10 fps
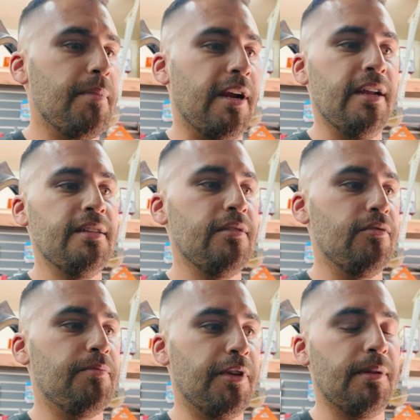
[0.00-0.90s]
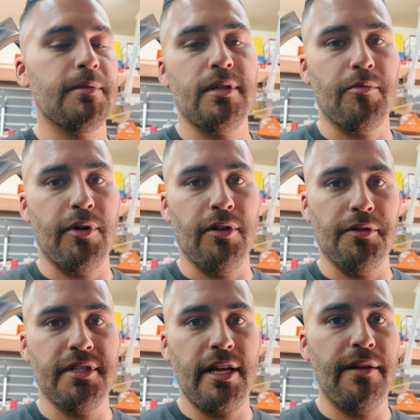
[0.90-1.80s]
but I need to put them somewhere a
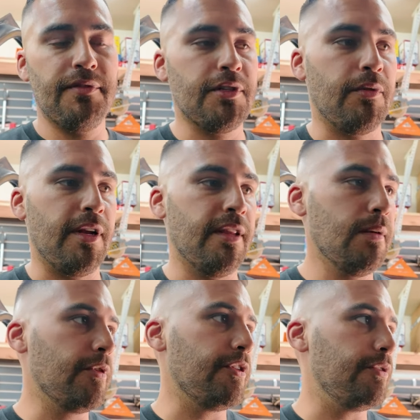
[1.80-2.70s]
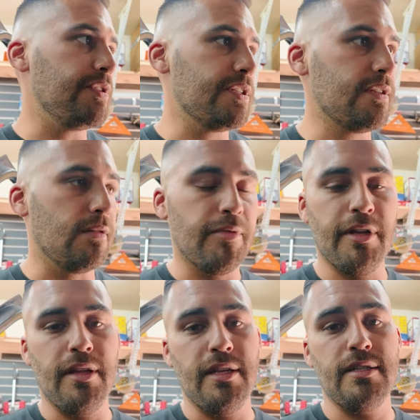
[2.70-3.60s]
little safe. So what I think I'm gonna do is start
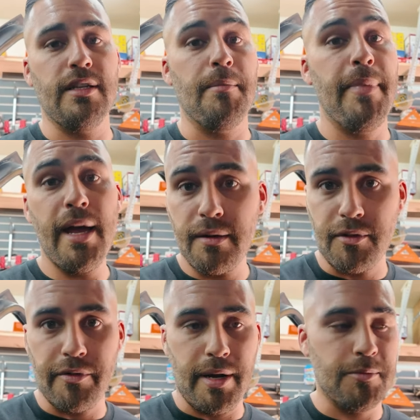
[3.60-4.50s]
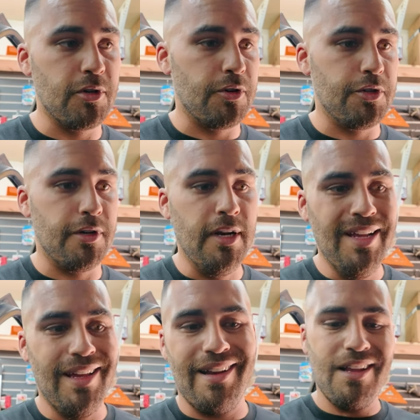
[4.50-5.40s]
putting these in the back of the Ram Charger
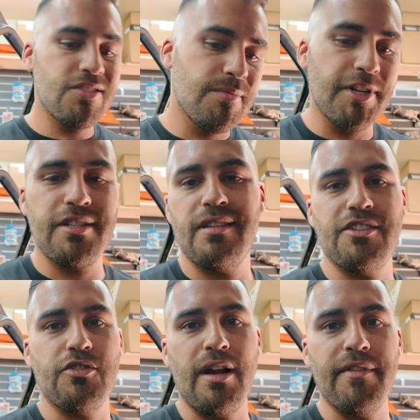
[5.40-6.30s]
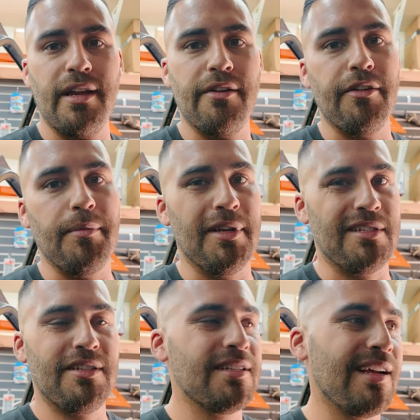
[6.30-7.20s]
and not so much in this driving area
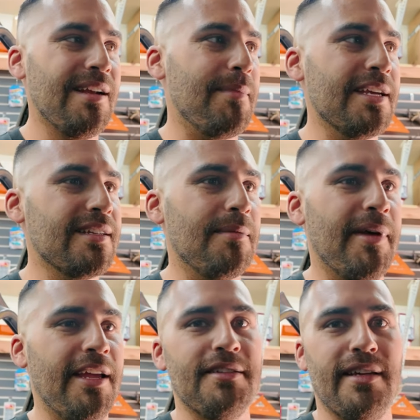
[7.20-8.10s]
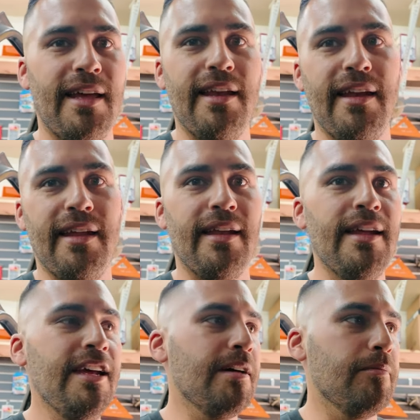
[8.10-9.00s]
because it just kind of makes it a pain to get in it,
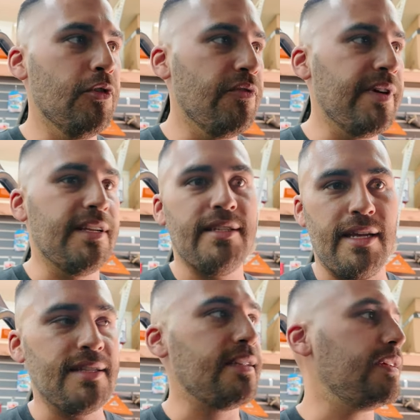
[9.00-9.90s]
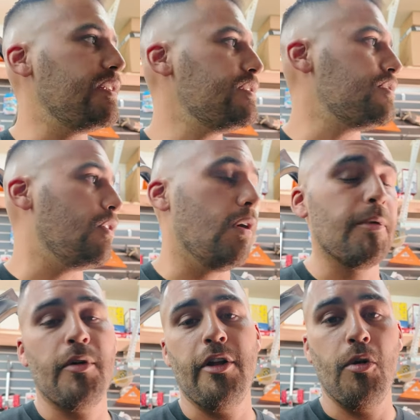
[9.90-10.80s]
move it, test it. So I'm
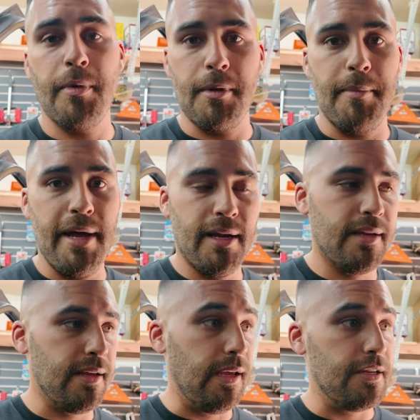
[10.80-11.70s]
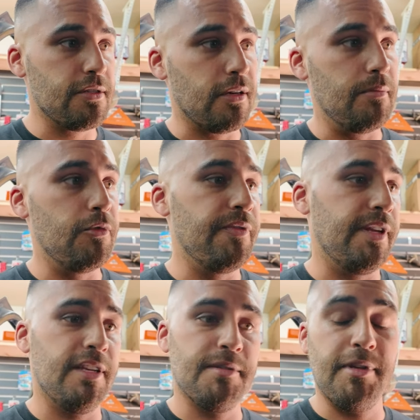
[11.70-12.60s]
gonna go ahead and open up the back and start
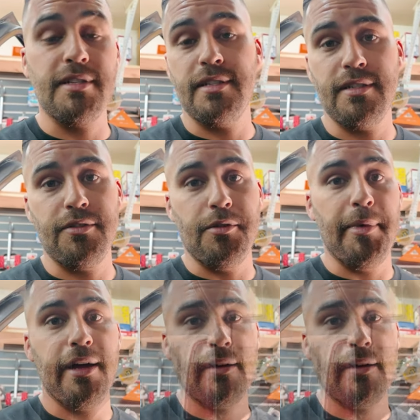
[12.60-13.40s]
moving these pieces to the back.